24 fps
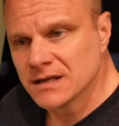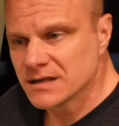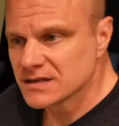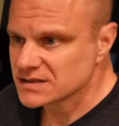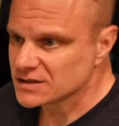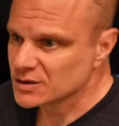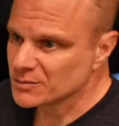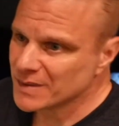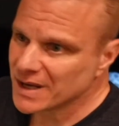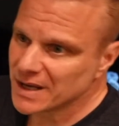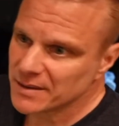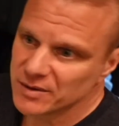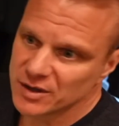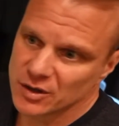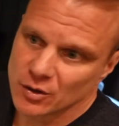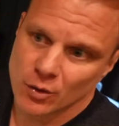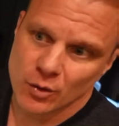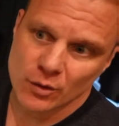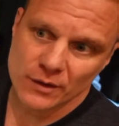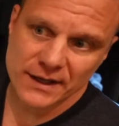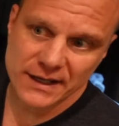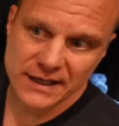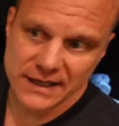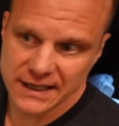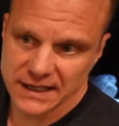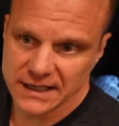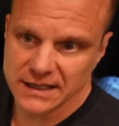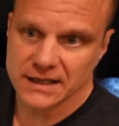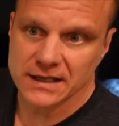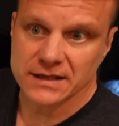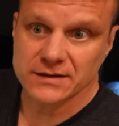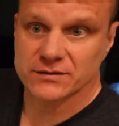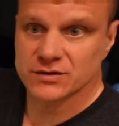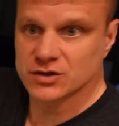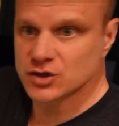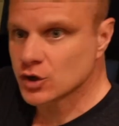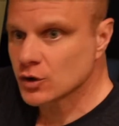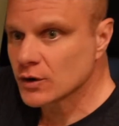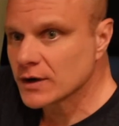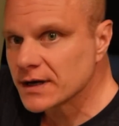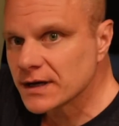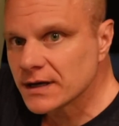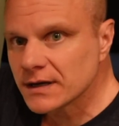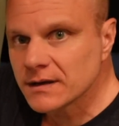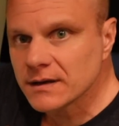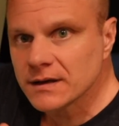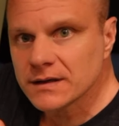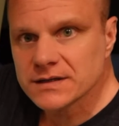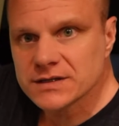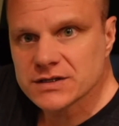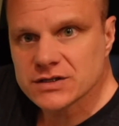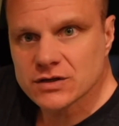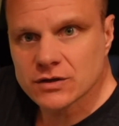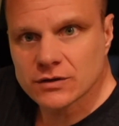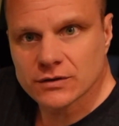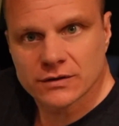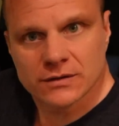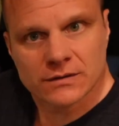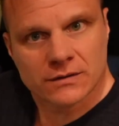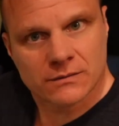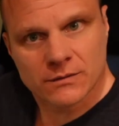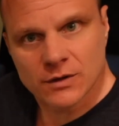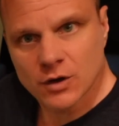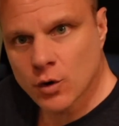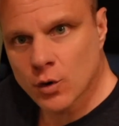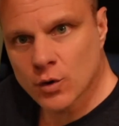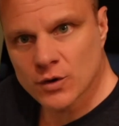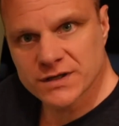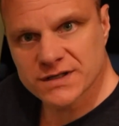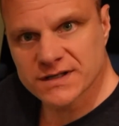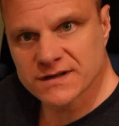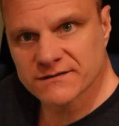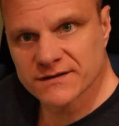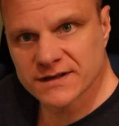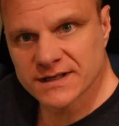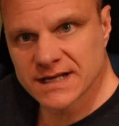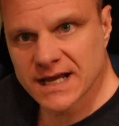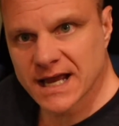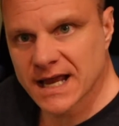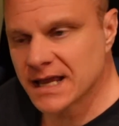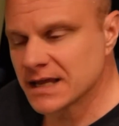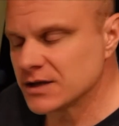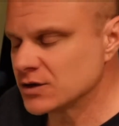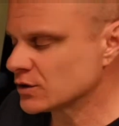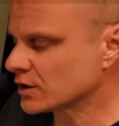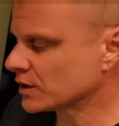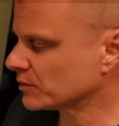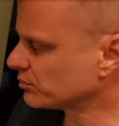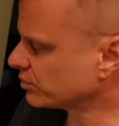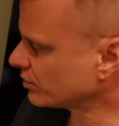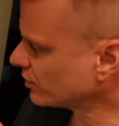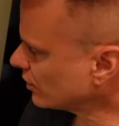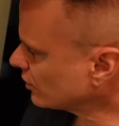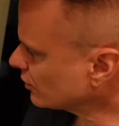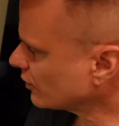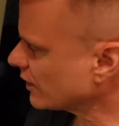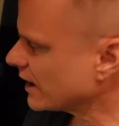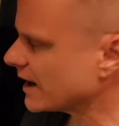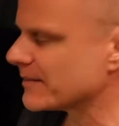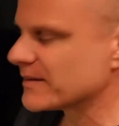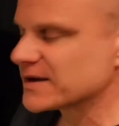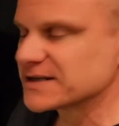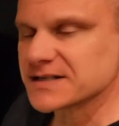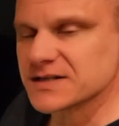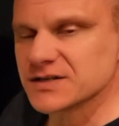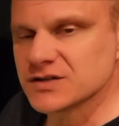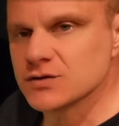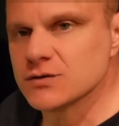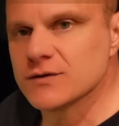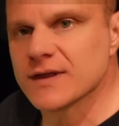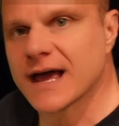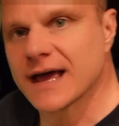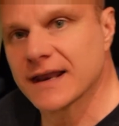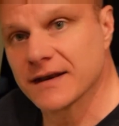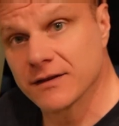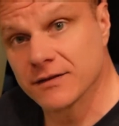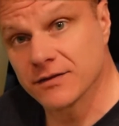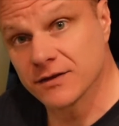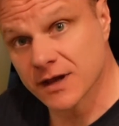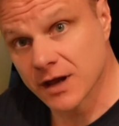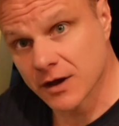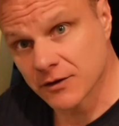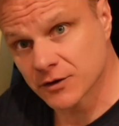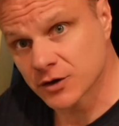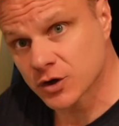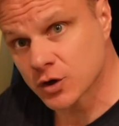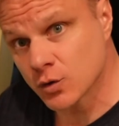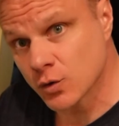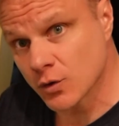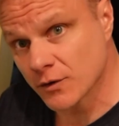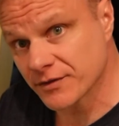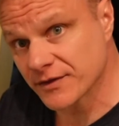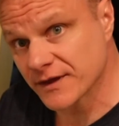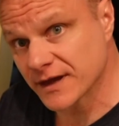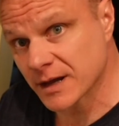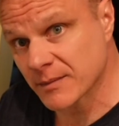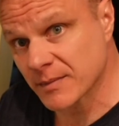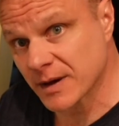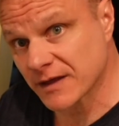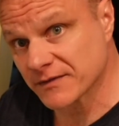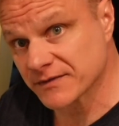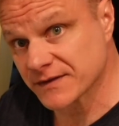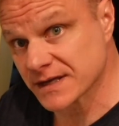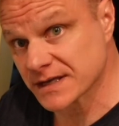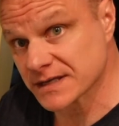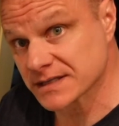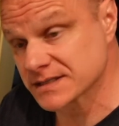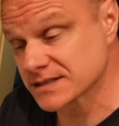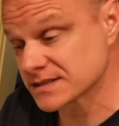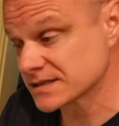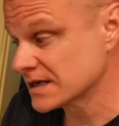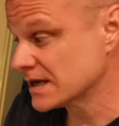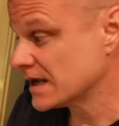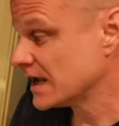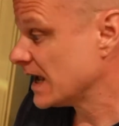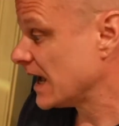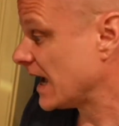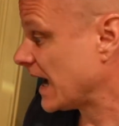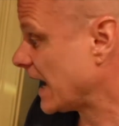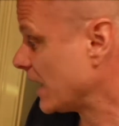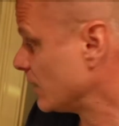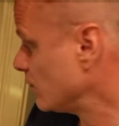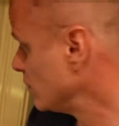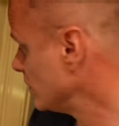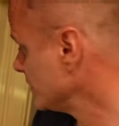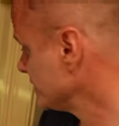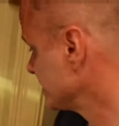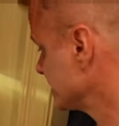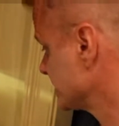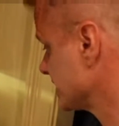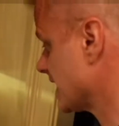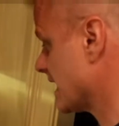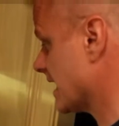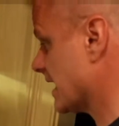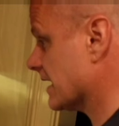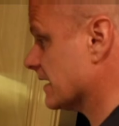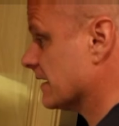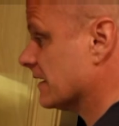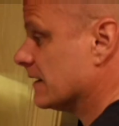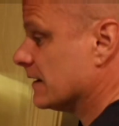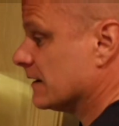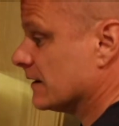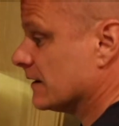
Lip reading: So maybe you only need it during a certain course of the day. You can program it to do that. The other cool thing about this, I will say,